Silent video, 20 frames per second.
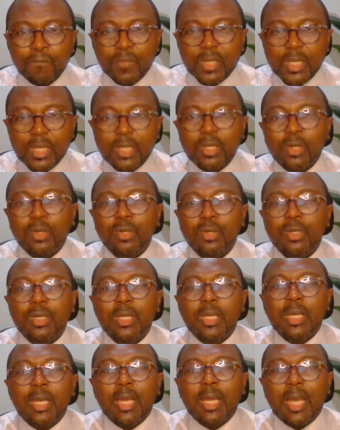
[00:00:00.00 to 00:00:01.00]

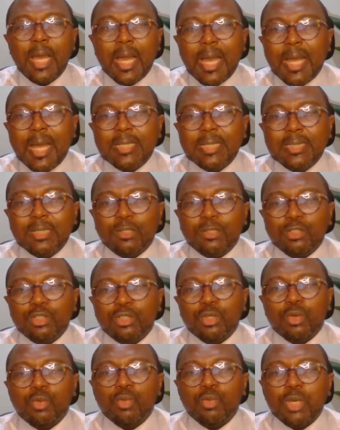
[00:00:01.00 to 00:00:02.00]
And
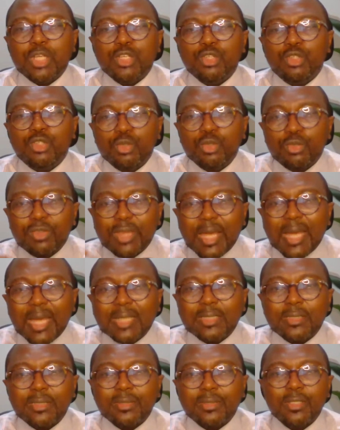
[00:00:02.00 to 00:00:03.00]
also, when you do
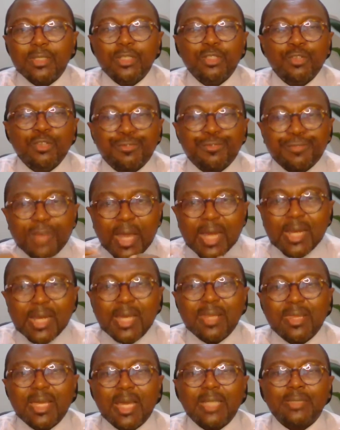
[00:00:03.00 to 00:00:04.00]
that, you find
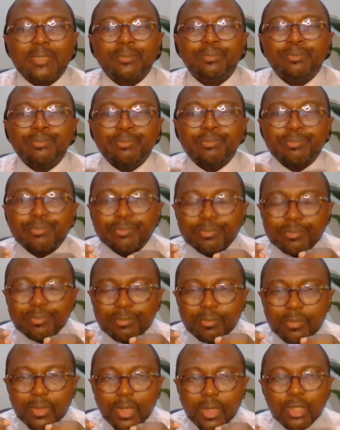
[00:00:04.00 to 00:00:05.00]
out that
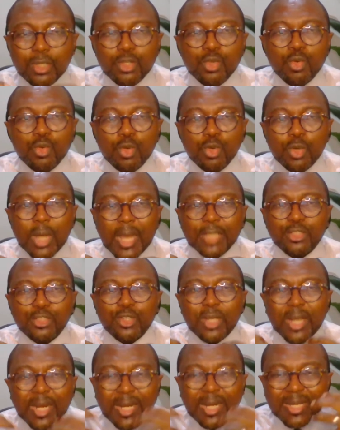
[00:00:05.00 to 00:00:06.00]
as
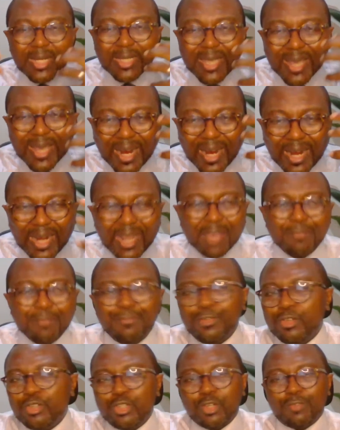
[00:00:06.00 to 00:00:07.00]
you create a clear
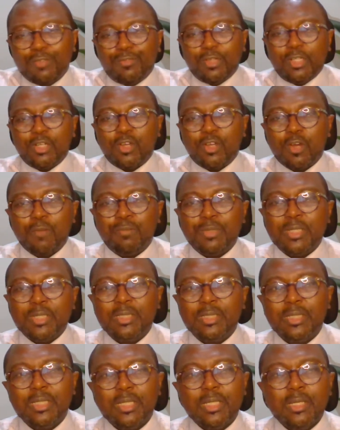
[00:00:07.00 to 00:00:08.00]
future for the company,
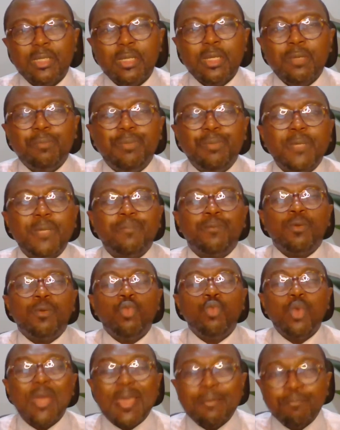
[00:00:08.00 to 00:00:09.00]
people
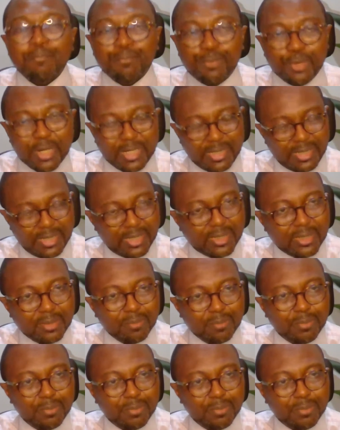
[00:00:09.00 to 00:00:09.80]
will embrace it.